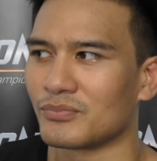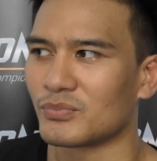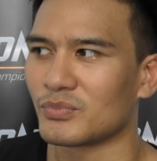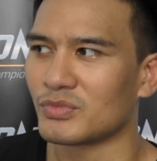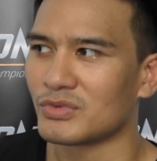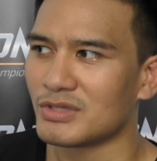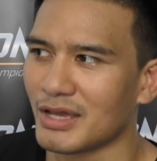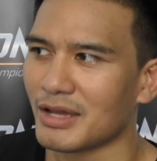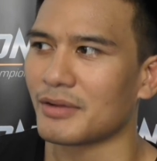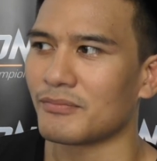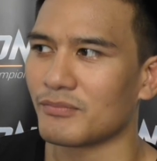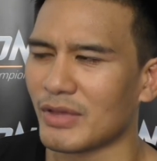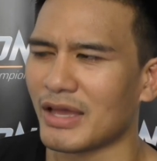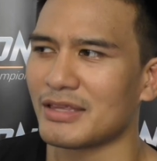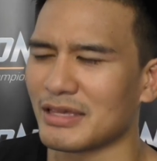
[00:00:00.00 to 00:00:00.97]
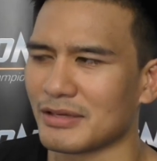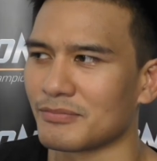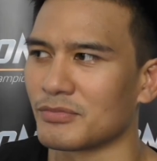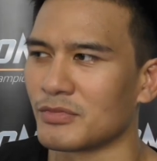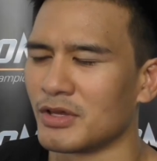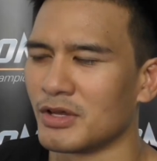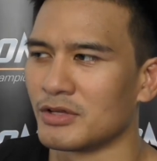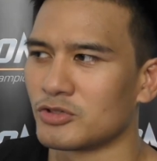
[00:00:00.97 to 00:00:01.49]
um, yeah, I
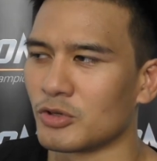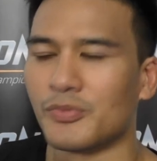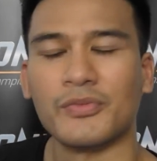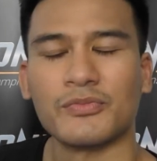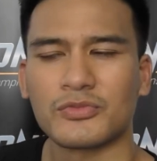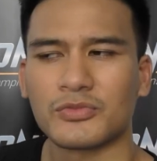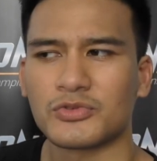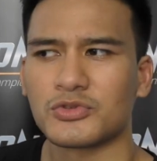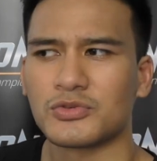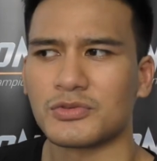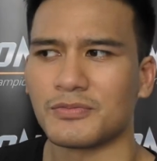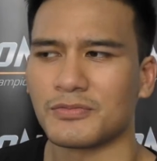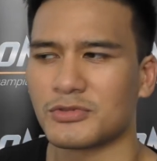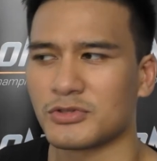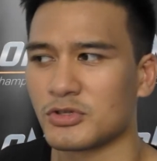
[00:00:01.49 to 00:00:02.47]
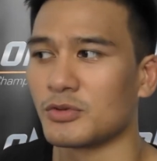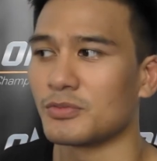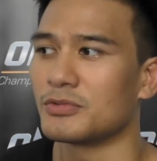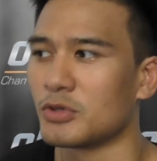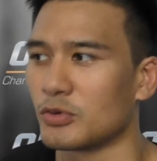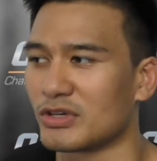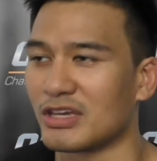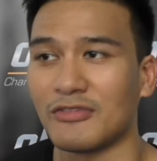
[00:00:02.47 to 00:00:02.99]
think to to,
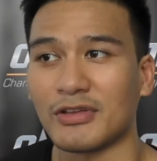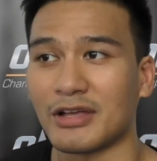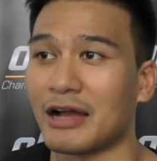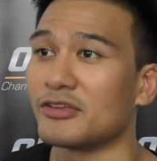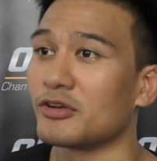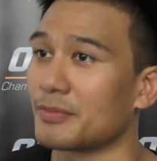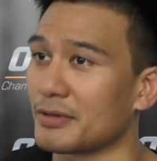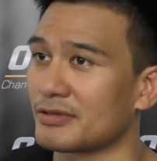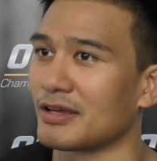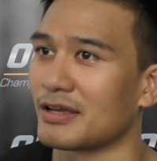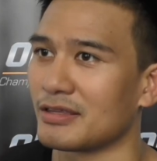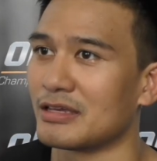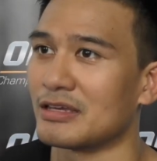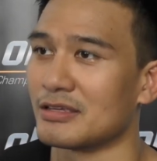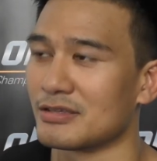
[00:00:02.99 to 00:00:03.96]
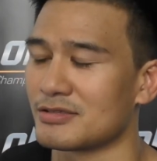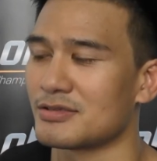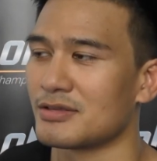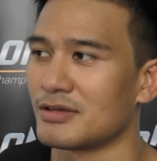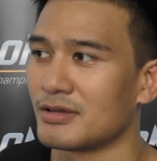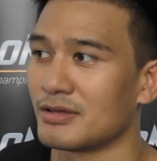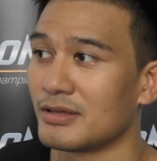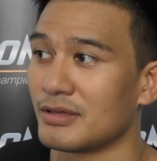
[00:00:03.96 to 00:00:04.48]
to give it 100% is,
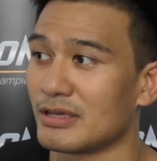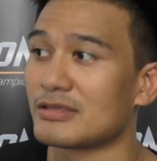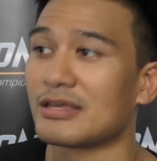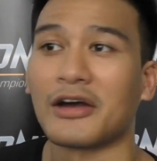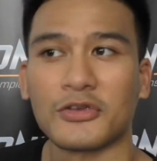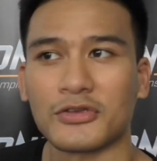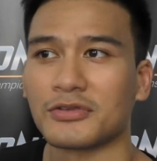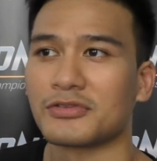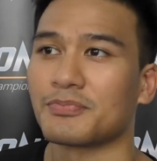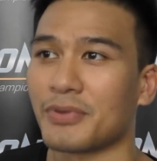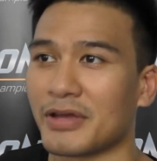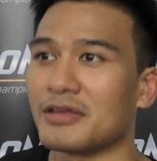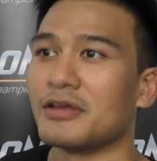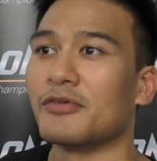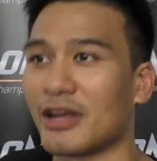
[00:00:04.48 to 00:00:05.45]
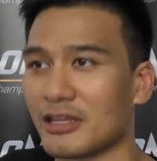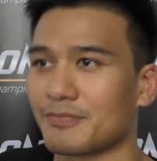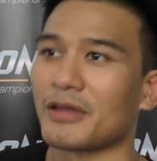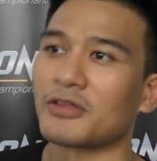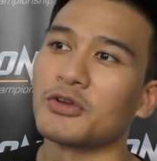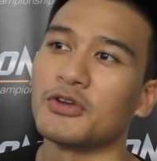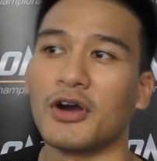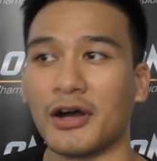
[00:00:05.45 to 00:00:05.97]
is how you pay the
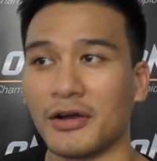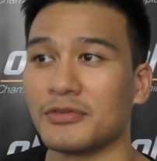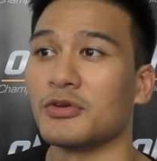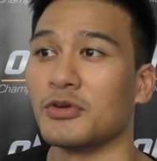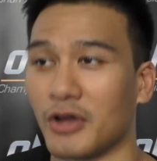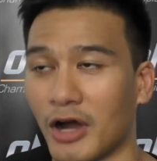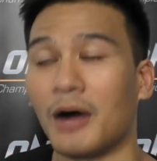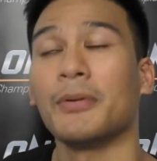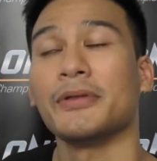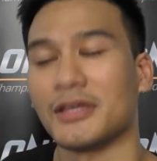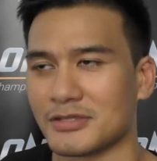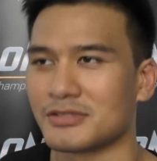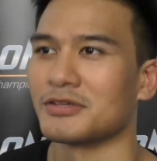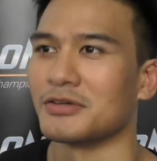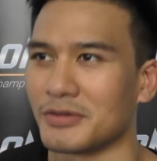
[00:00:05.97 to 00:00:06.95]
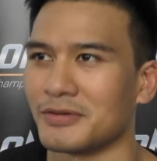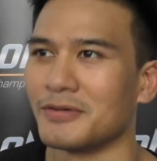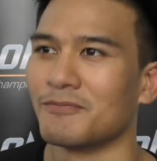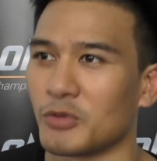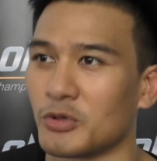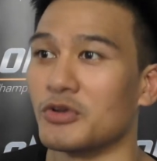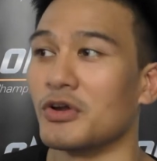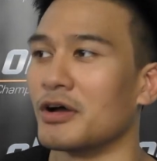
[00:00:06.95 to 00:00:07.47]
respect to your, to your opponents, to,
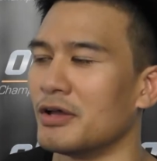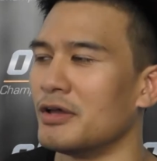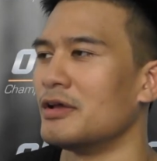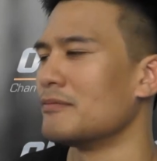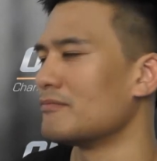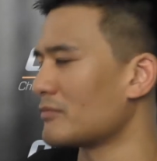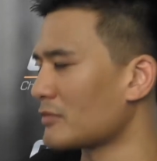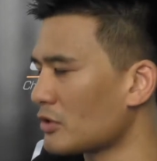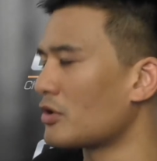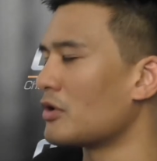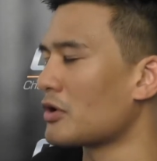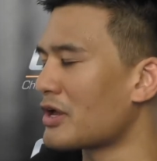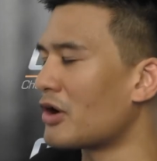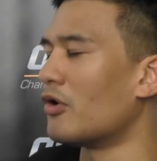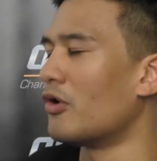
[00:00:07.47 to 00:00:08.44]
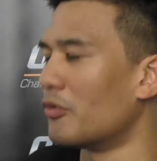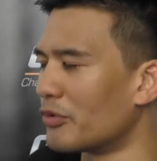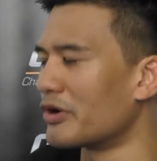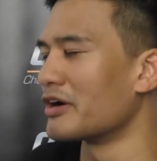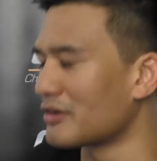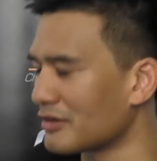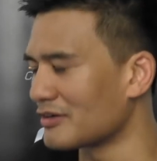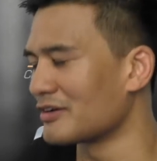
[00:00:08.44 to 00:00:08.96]
to your
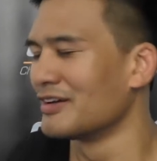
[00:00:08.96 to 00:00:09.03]
co-worker.